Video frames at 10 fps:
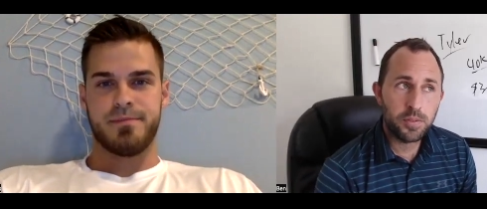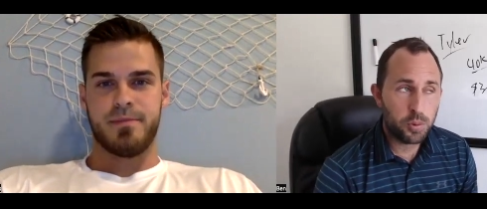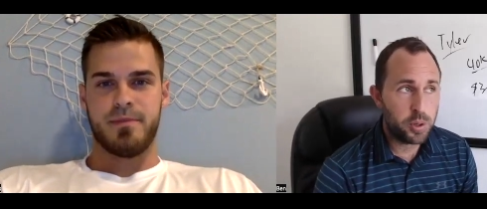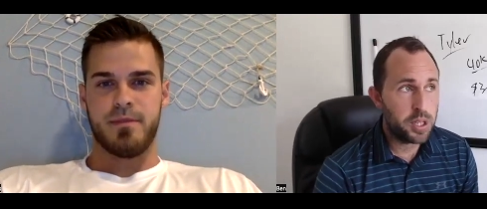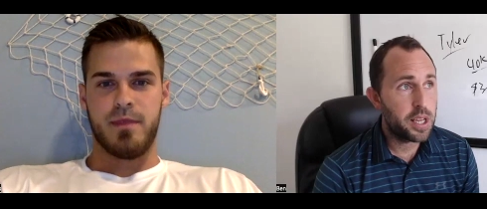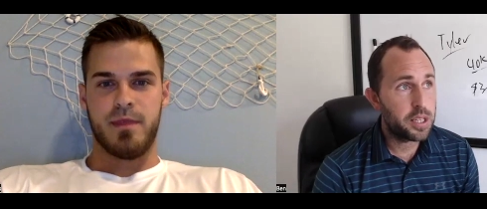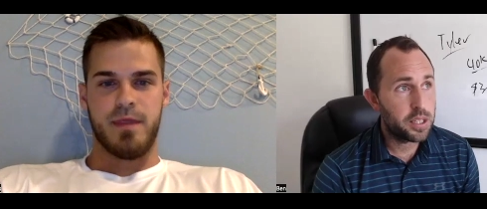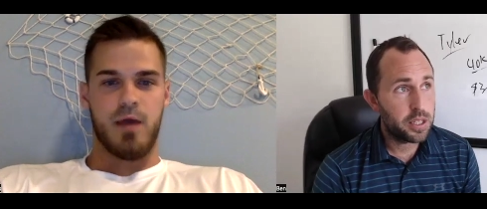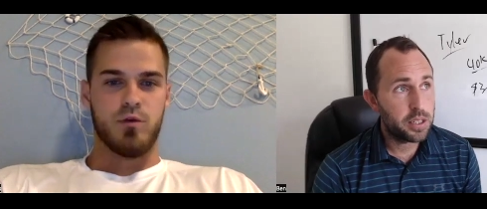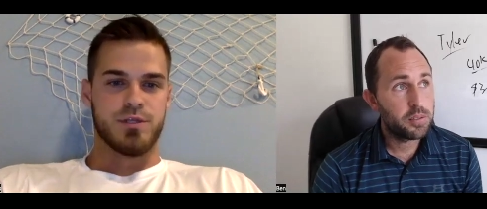Speaker 1: Twenty
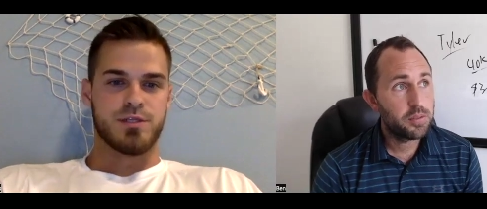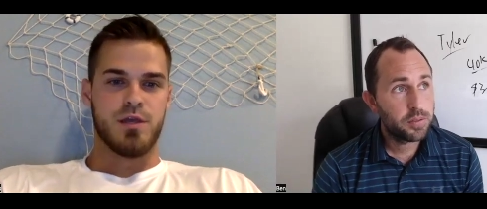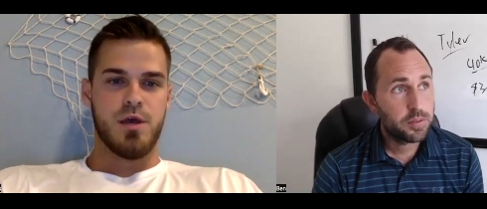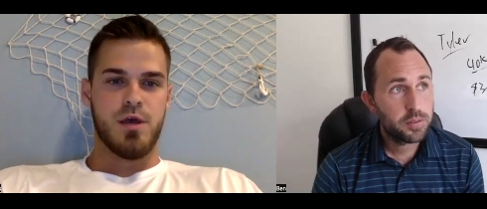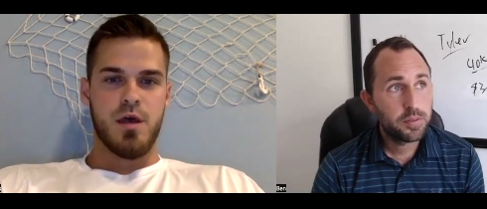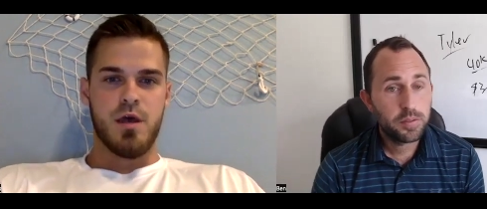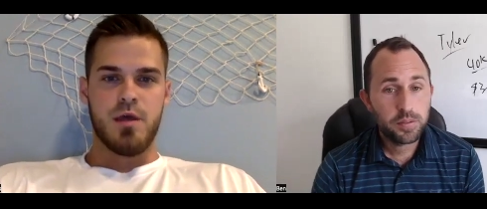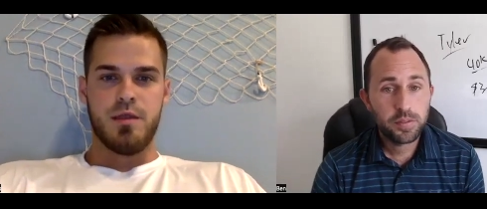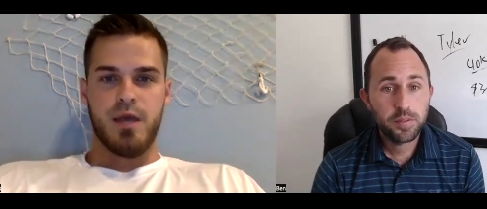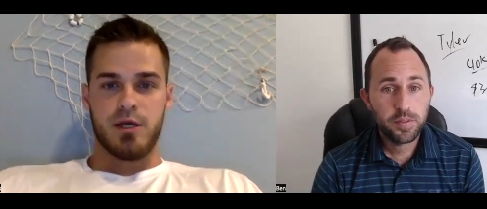eight. That was
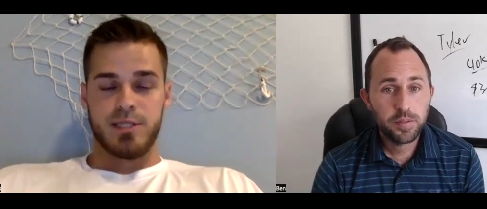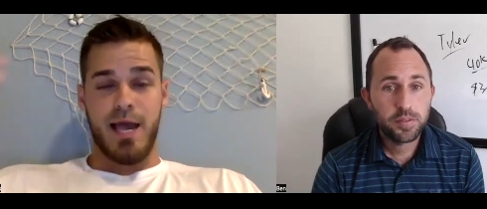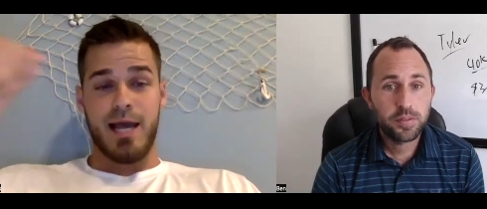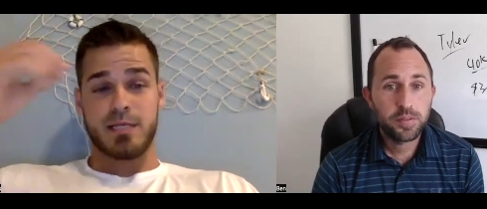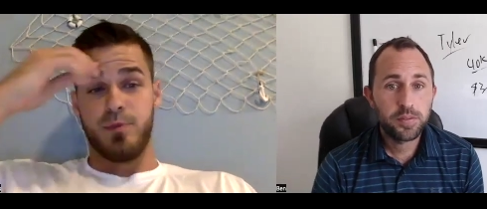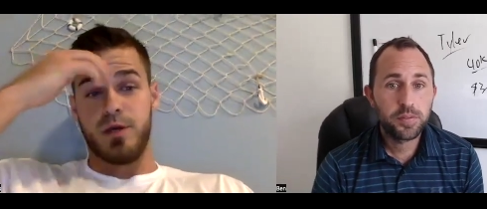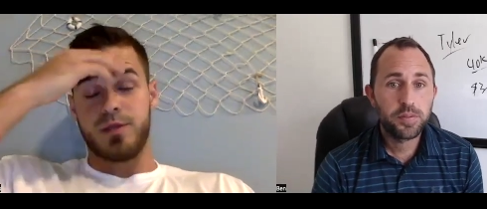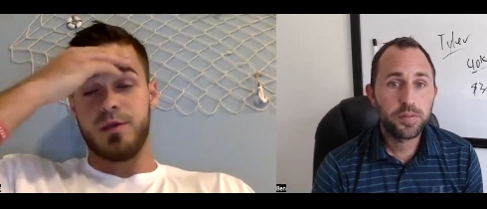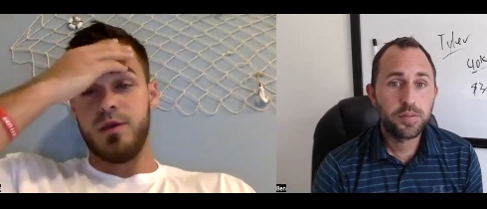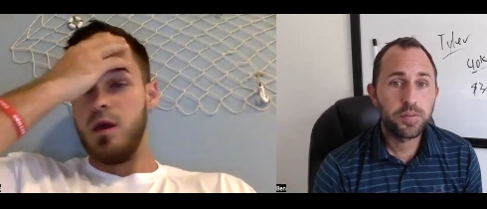that was last
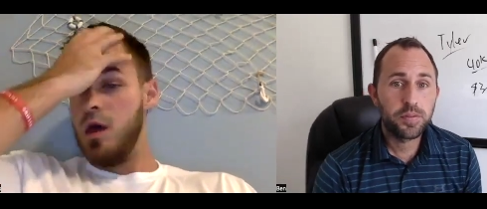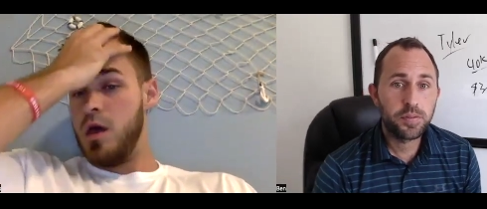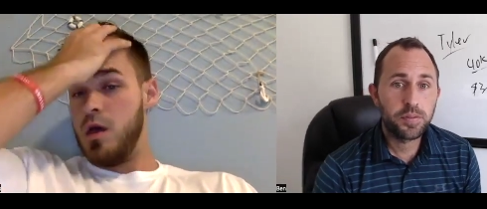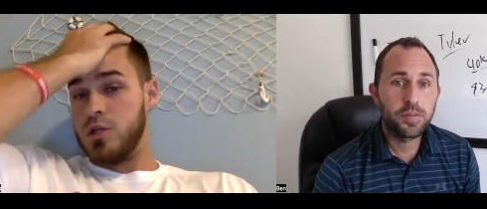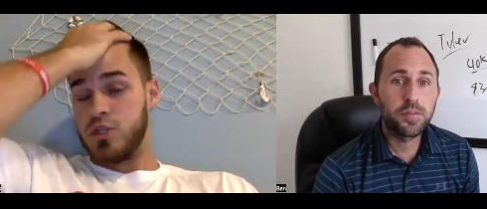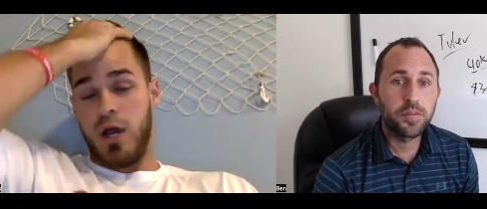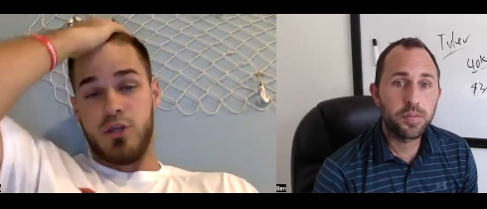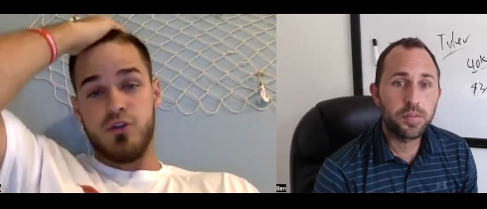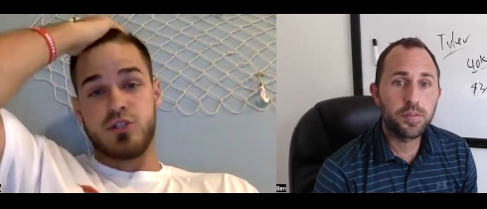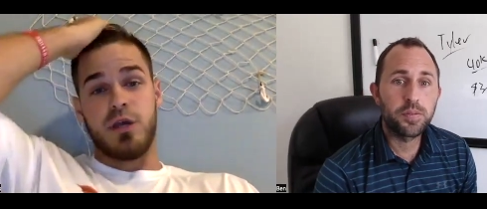month. So
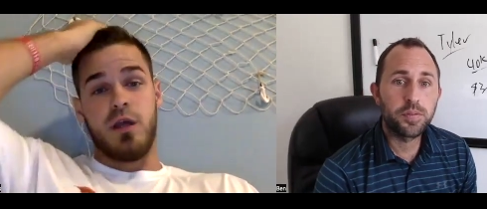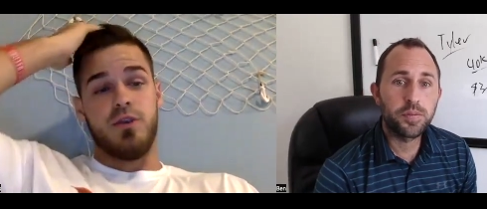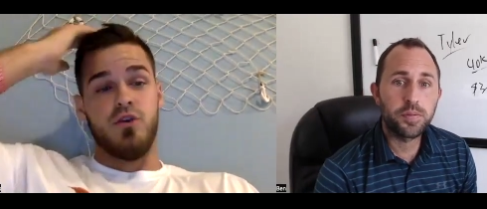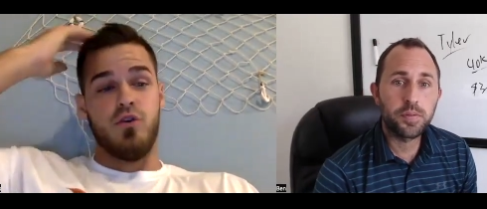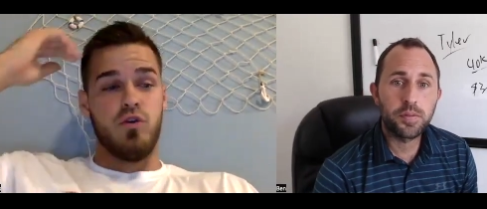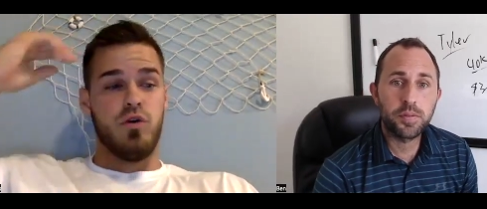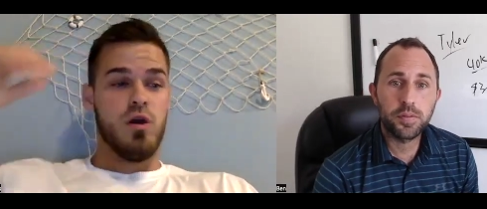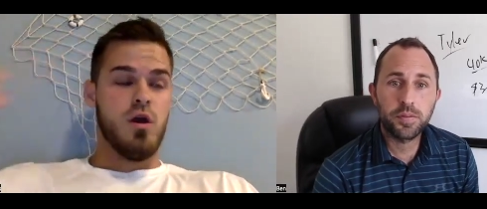I used to do